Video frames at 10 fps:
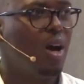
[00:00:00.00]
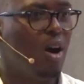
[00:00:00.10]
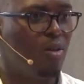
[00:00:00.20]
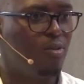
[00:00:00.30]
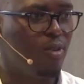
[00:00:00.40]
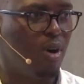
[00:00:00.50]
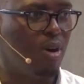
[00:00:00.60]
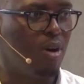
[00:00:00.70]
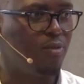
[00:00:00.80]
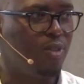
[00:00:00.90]
of,
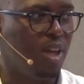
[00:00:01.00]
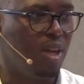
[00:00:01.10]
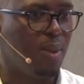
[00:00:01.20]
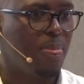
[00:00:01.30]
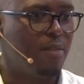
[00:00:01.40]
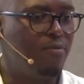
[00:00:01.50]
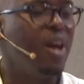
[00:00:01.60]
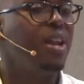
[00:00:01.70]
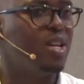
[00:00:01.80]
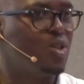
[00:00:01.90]
of the
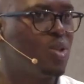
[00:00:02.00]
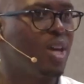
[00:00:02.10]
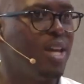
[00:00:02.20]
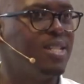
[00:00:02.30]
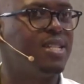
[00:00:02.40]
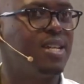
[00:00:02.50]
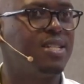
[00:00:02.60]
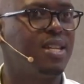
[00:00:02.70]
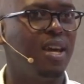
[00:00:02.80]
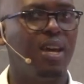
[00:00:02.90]
various use cases and
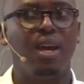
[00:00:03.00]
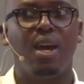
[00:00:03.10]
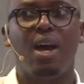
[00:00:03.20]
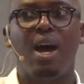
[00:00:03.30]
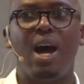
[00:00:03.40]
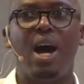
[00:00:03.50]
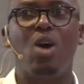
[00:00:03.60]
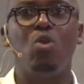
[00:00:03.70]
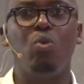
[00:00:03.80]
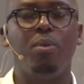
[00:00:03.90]
say,
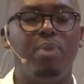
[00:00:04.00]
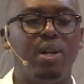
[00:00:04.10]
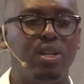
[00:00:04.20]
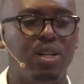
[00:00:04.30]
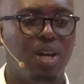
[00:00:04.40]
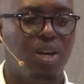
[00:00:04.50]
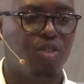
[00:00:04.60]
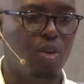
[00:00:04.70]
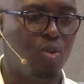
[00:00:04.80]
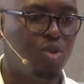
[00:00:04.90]
how do we build
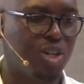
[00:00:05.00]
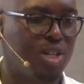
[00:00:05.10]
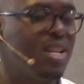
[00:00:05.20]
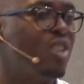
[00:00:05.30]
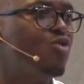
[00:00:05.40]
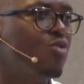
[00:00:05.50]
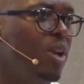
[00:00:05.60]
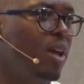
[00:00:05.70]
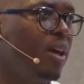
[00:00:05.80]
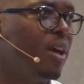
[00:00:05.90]
solutions that
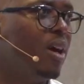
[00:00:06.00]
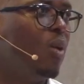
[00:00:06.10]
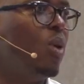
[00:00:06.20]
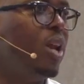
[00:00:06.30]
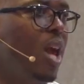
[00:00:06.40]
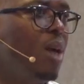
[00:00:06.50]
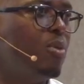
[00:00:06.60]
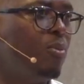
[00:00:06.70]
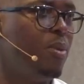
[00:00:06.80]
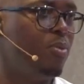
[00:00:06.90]
truly will
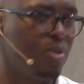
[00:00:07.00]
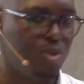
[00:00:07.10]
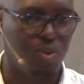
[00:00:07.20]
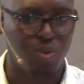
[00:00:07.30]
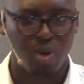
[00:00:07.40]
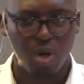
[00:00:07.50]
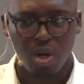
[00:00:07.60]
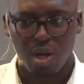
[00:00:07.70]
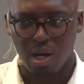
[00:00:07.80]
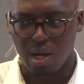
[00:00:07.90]
enable people to,
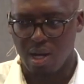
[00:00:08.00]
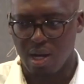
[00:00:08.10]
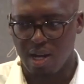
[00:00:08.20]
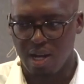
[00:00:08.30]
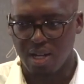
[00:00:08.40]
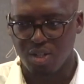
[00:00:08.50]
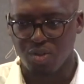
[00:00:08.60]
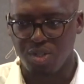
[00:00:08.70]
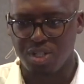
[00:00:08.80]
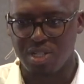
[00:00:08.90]
uh, uh, to
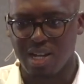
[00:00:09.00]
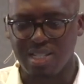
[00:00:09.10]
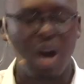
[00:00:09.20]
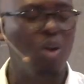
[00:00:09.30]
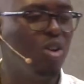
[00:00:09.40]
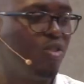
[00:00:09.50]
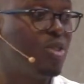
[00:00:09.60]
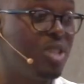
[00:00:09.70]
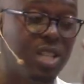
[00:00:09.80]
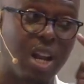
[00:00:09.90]
digitize? I always
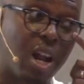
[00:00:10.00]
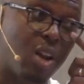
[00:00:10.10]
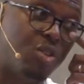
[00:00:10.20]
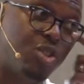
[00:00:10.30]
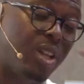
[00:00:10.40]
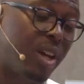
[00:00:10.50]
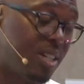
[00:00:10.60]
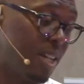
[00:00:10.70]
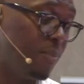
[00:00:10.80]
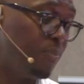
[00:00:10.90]
use this analogy
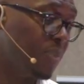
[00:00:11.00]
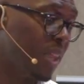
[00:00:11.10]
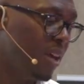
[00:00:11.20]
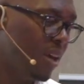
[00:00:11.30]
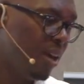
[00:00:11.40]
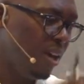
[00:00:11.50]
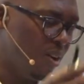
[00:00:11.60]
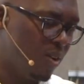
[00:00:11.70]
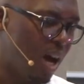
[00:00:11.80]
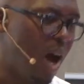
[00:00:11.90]
that, uh, you
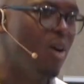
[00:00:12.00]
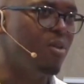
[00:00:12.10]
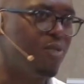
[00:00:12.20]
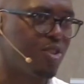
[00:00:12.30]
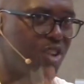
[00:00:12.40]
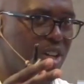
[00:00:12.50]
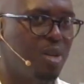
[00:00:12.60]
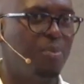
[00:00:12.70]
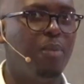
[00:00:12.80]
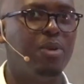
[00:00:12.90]
know, our infrastructure,
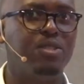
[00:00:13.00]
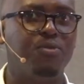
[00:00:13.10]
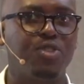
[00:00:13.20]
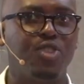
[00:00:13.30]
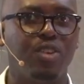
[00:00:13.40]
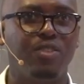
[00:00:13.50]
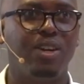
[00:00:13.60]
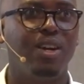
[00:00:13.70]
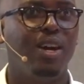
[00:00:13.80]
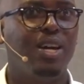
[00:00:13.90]
payments infrastructure,
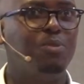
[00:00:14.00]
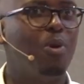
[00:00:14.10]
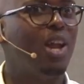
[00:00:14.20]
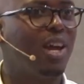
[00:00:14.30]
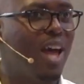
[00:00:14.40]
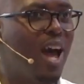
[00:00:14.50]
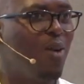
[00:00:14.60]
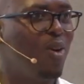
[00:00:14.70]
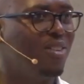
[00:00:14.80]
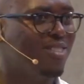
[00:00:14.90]
it's more like the
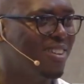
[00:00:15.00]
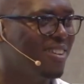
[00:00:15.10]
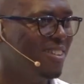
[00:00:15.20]
highways,